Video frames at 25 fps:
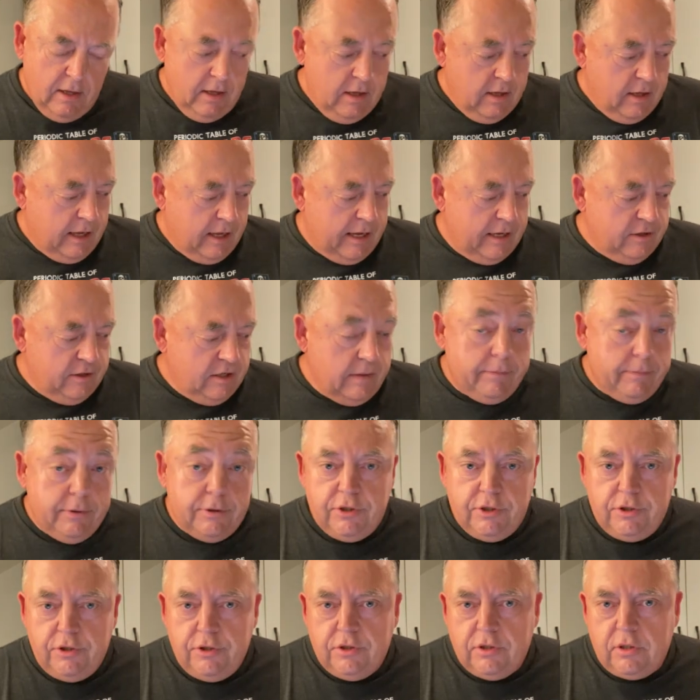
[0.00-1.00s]
And
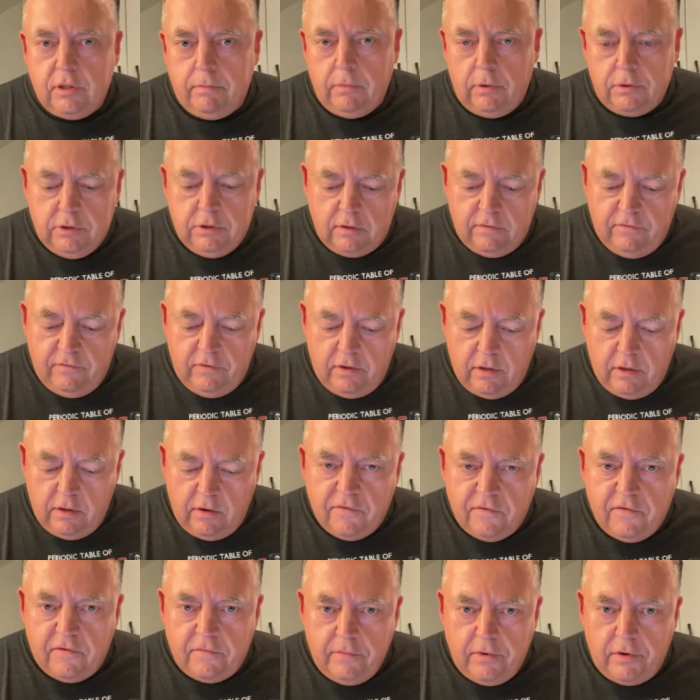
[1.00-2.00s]
temperature, so most of you are
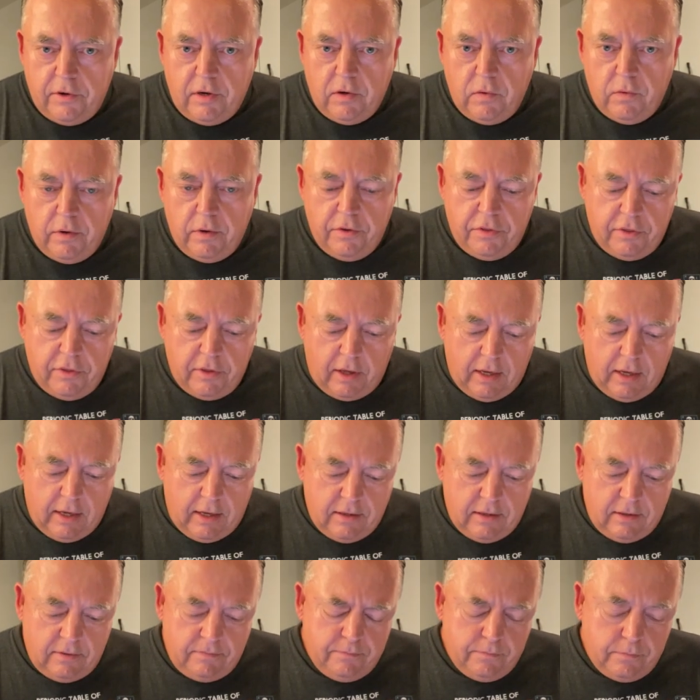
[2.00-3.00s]
familiar with
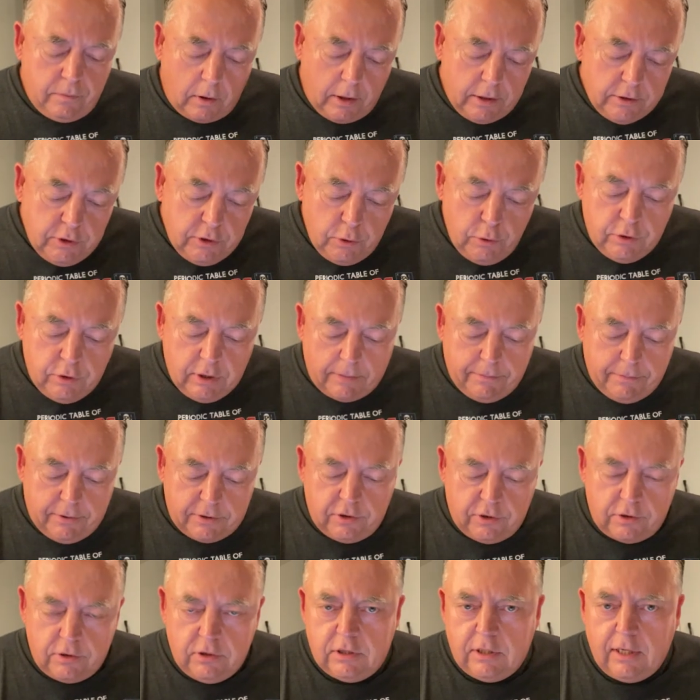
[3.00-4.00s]
probably 2
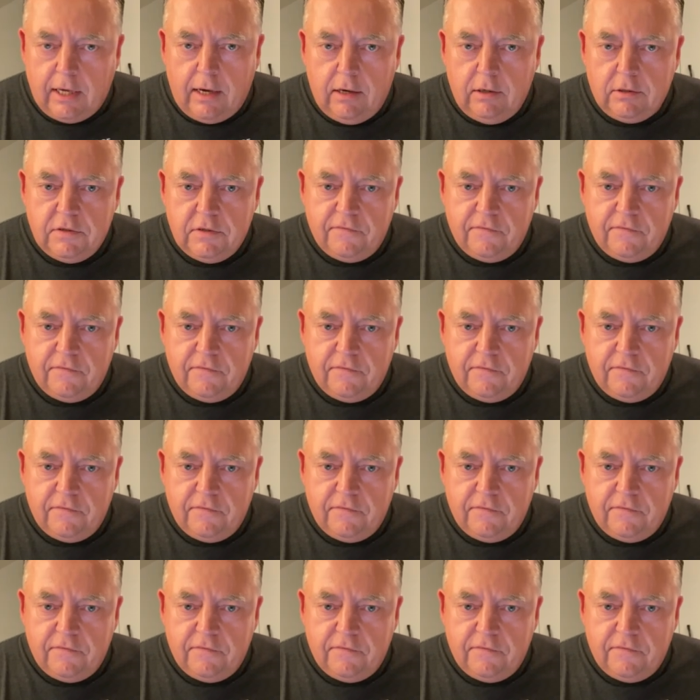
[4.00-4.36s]
temperature scales,